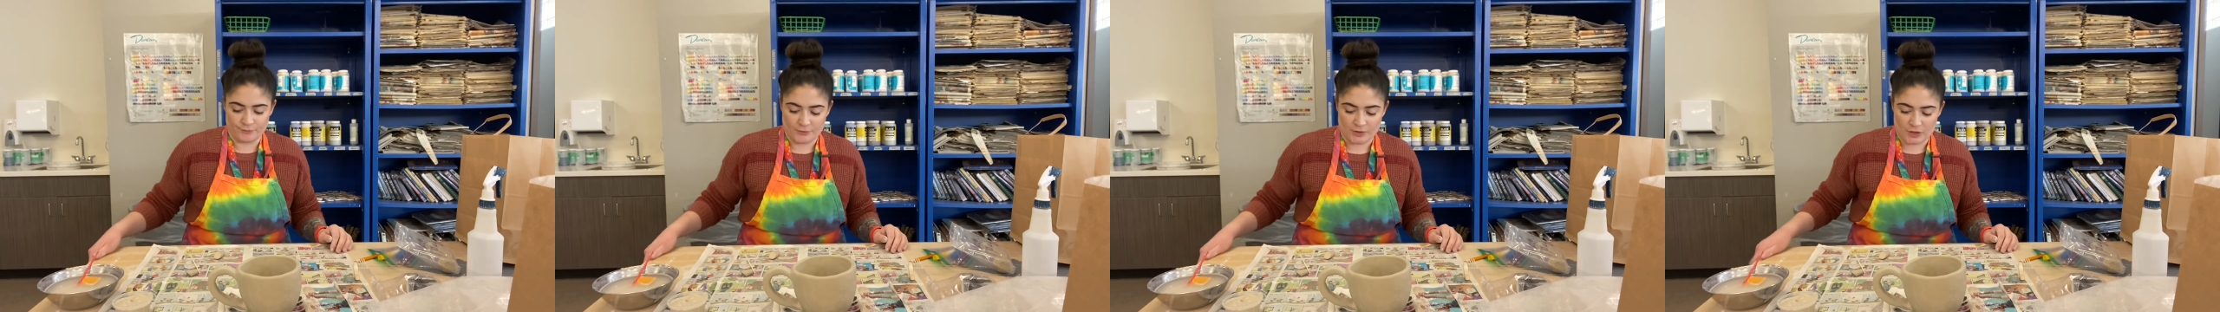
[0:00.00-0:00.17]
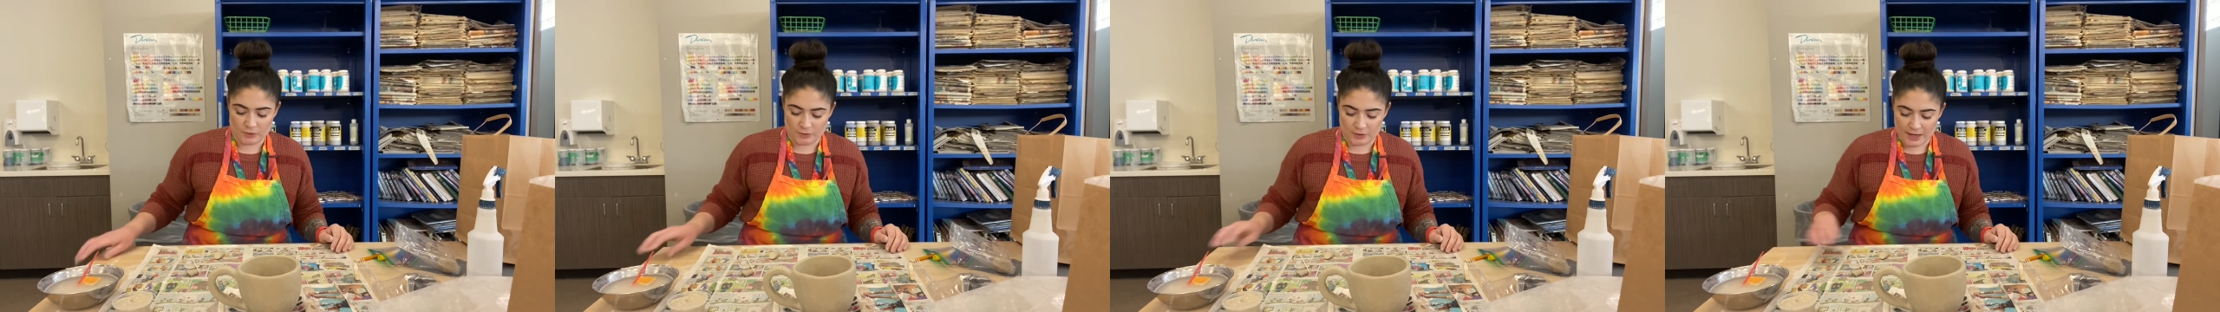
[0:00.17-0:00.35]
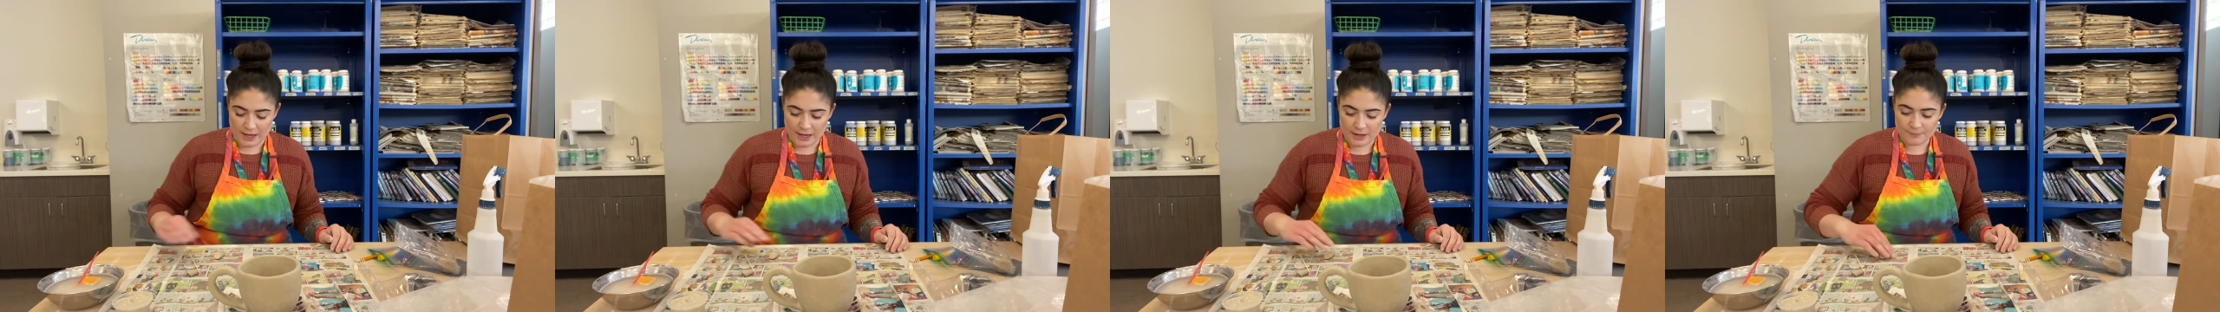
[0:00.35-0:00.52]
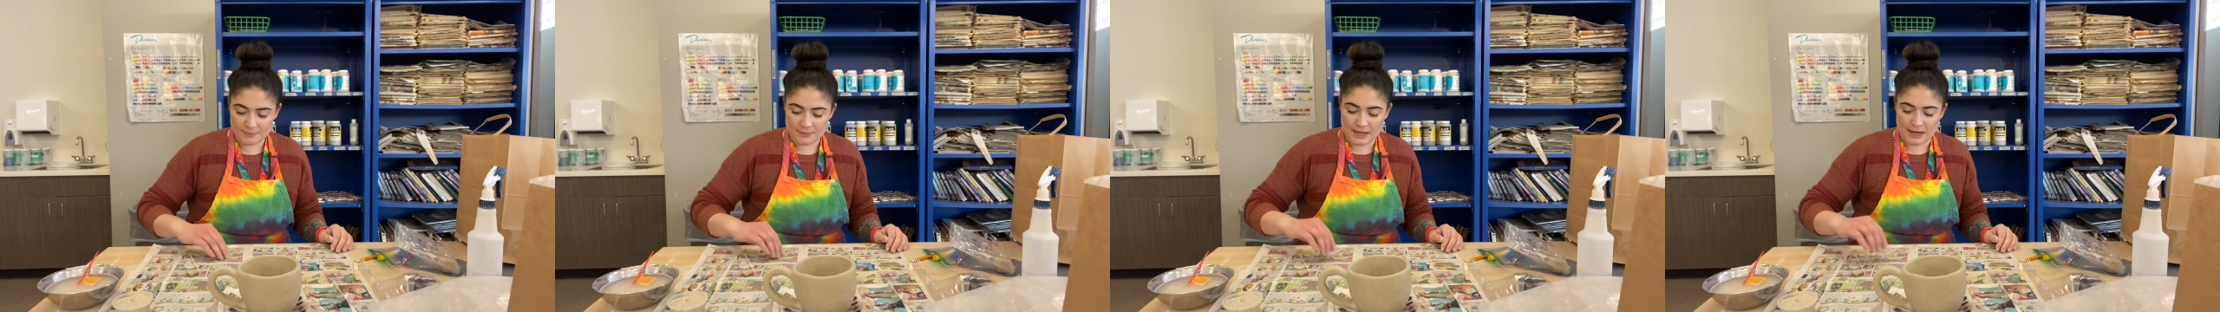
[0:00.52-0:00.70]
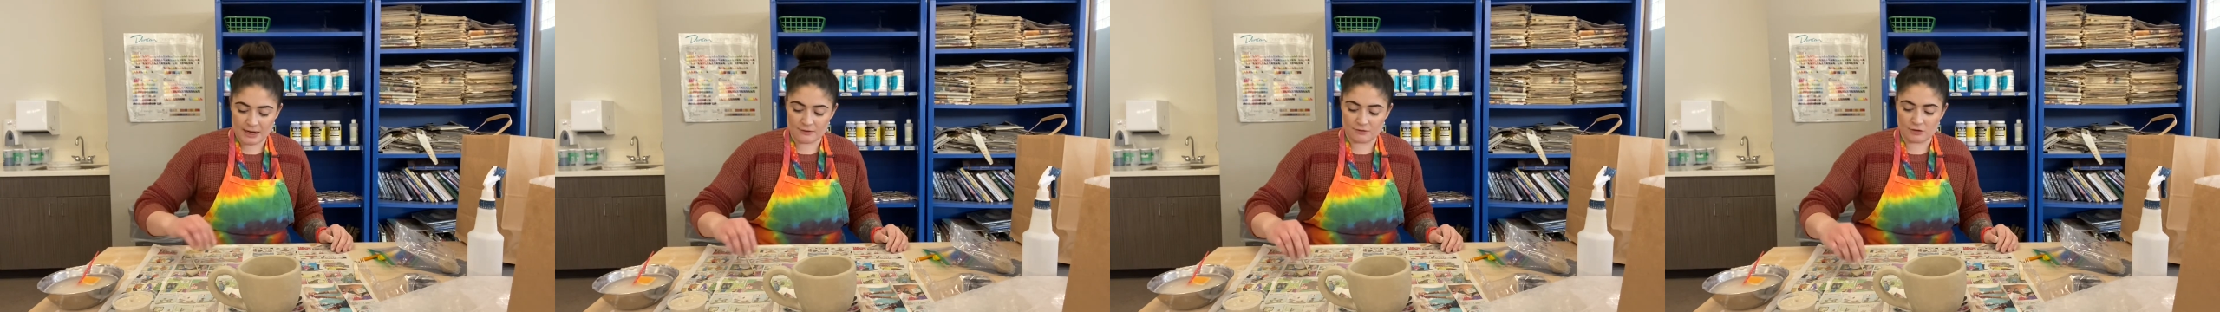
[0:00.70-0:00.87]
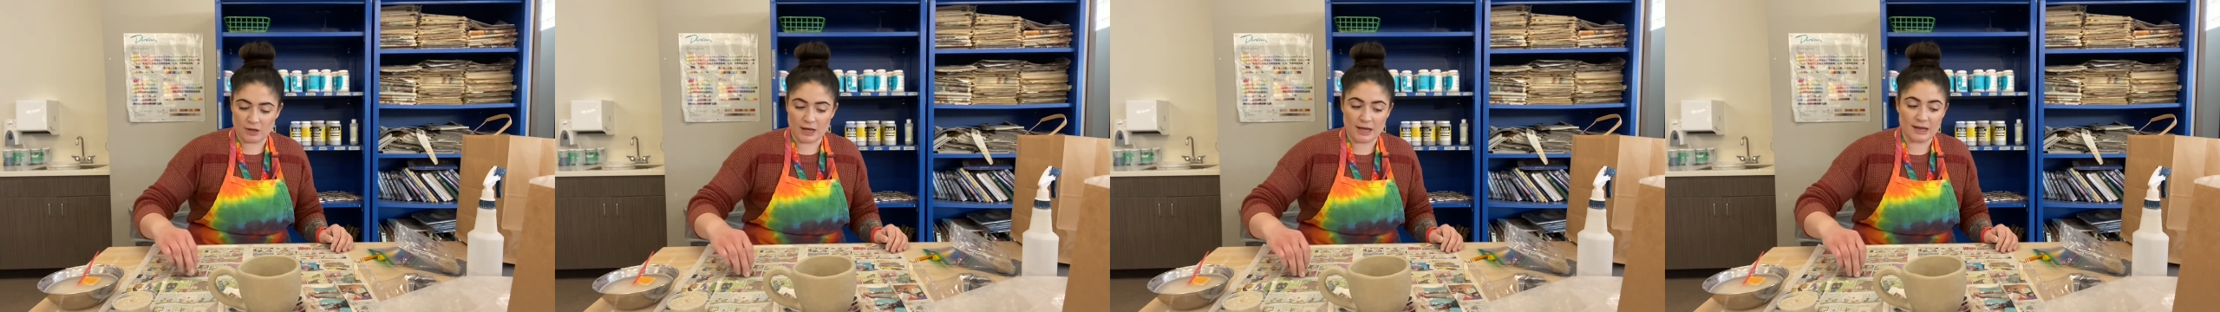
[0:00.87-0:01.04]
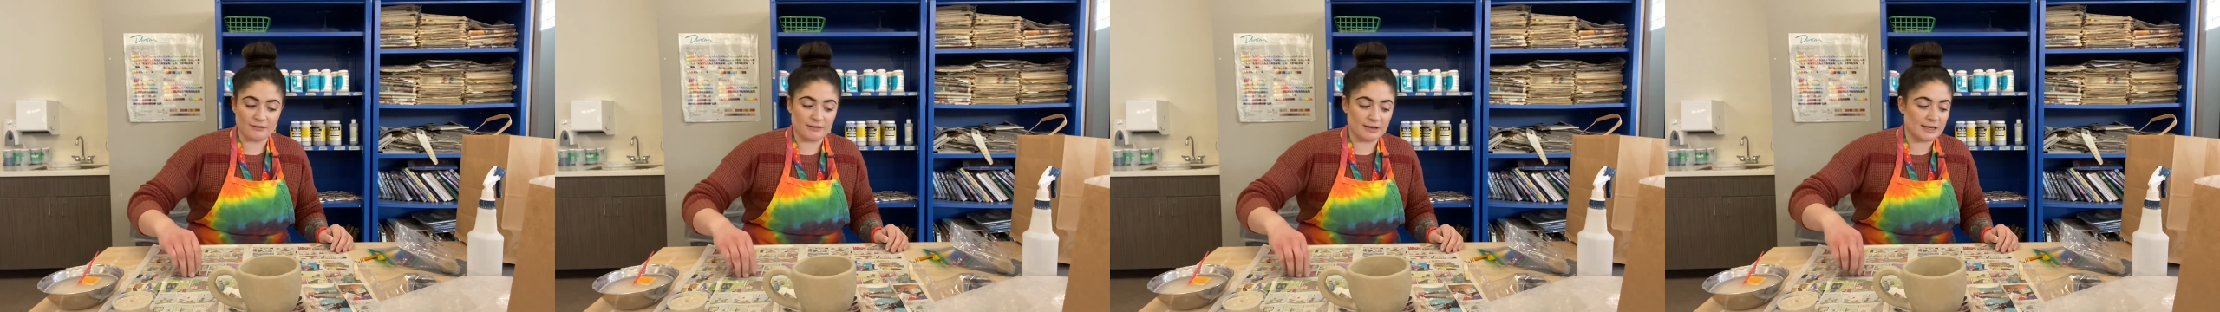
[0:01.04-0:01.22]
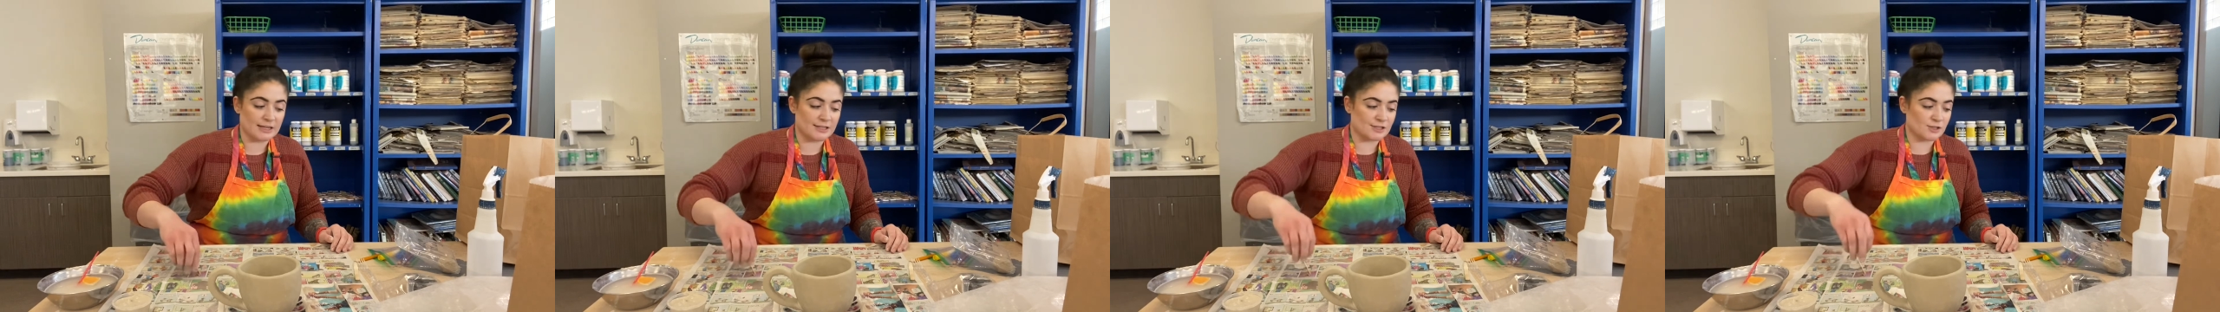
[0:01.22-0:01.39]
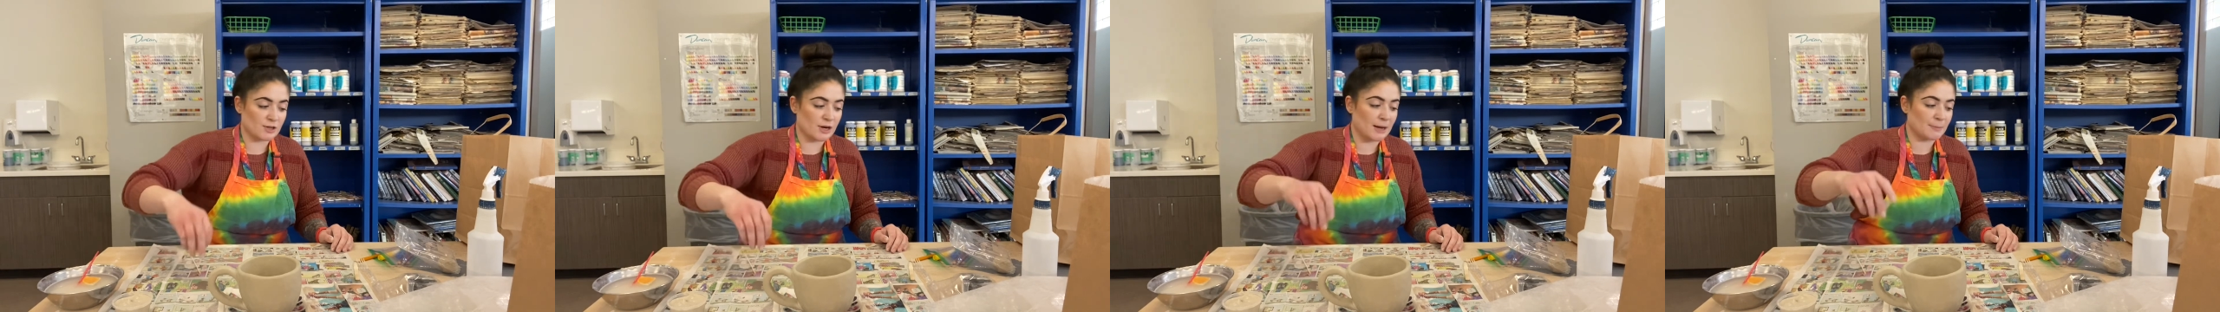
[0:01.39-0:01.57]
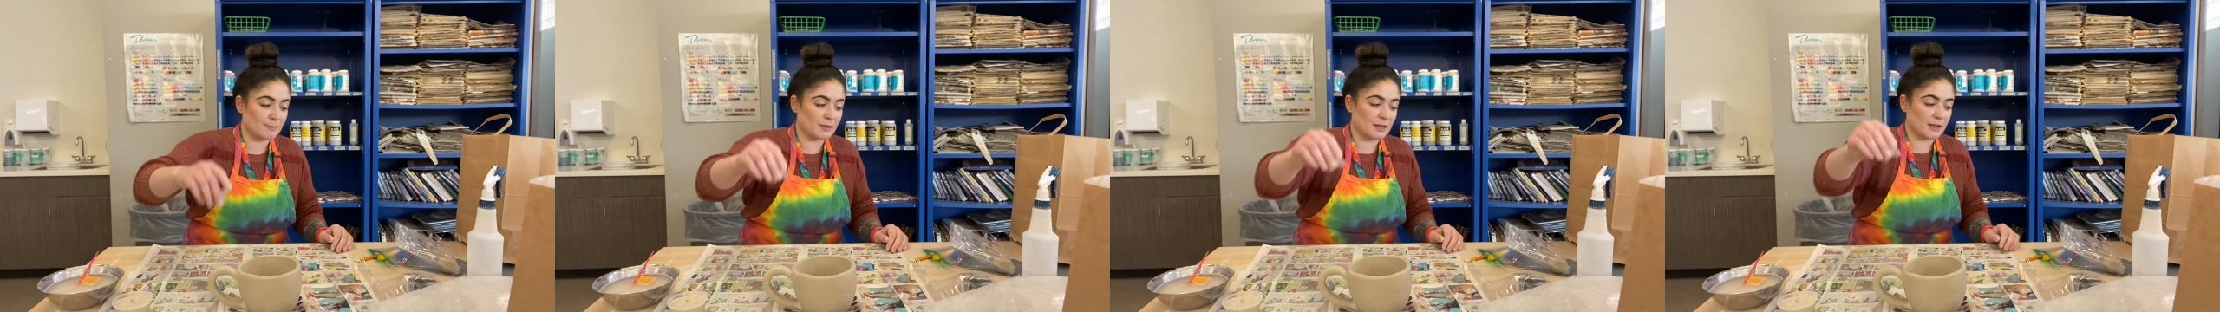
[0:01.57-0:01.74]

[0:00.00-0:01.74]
Okay, and if you have any scrap